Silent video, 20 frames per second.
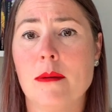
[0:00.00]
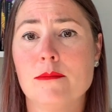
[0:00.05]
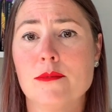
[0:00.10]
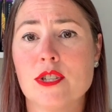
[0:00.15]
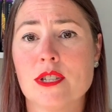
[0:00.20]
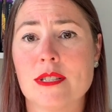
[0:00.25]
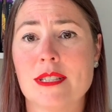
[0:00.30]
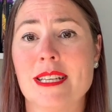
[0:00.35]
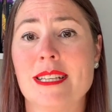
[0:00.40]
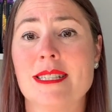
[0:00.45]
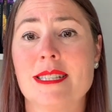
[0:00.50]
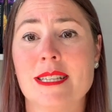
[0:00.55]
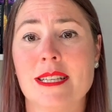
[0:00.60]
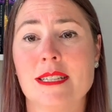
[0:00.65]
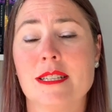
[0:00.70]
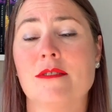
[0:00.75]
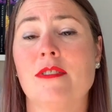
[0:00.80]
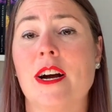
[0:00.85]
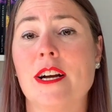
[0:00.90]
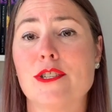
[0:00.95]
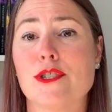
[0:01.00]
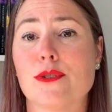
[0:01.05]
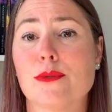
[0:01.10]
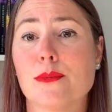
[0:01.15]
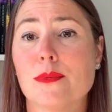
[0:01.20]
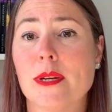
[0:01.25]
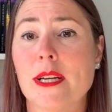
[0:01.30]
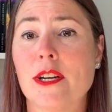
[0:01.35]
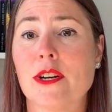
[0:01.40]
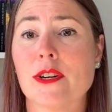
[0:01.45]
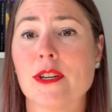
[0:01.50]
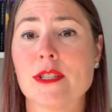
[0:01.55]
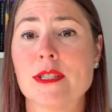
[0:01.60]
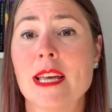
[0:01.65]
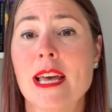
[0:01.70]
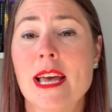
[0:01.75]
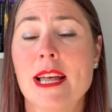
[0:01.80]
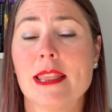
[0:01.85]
just incentivize your readers,